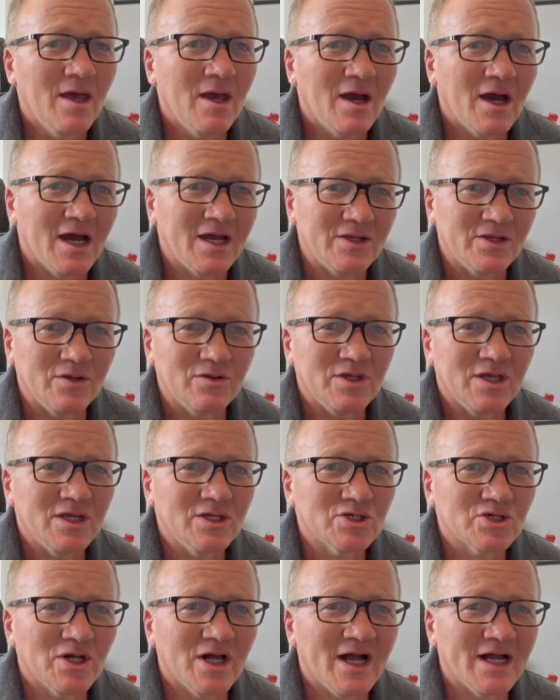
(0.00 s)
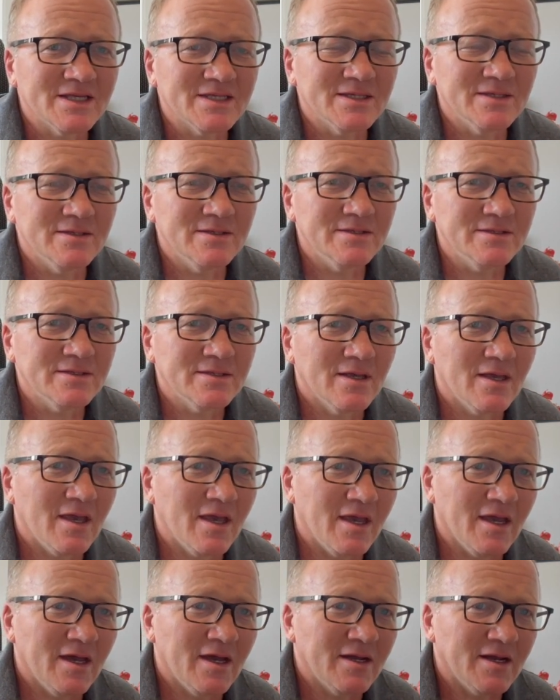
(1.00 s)
I do teach classes
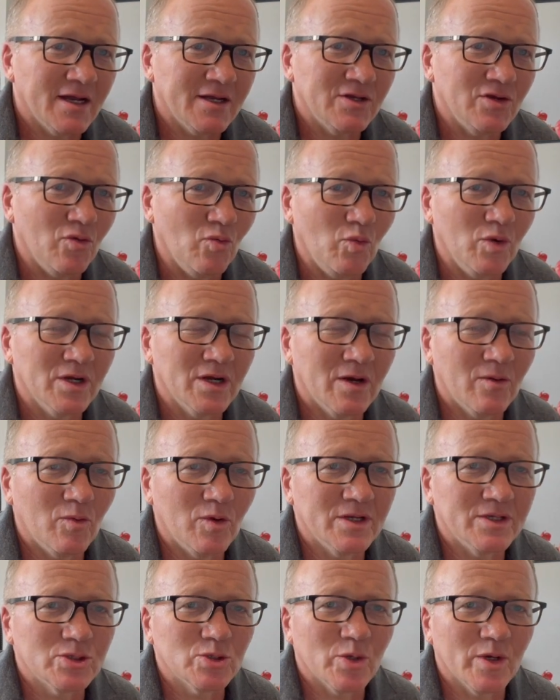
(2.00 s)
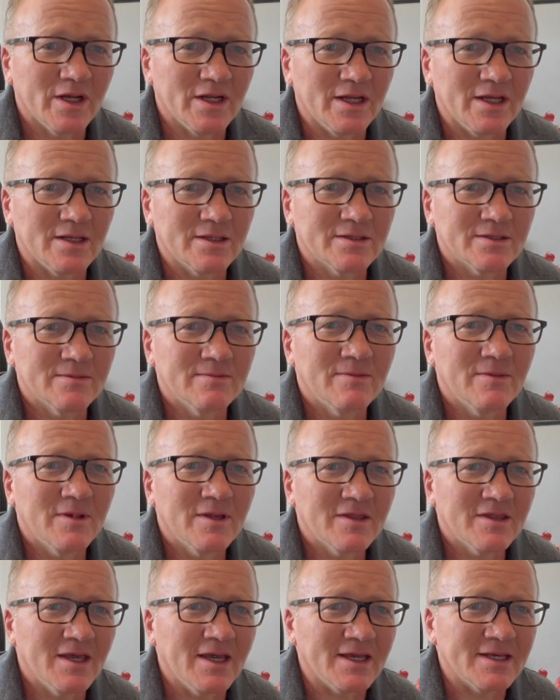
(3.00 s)
and I do one-on-one trainings.
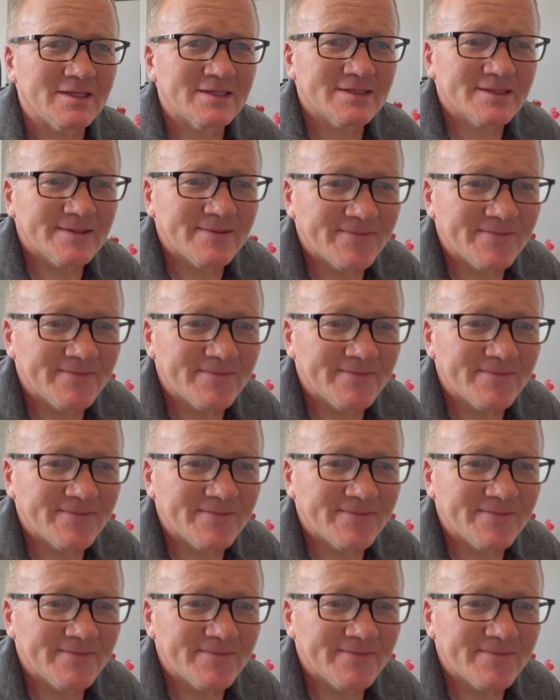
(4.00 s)
Thanks.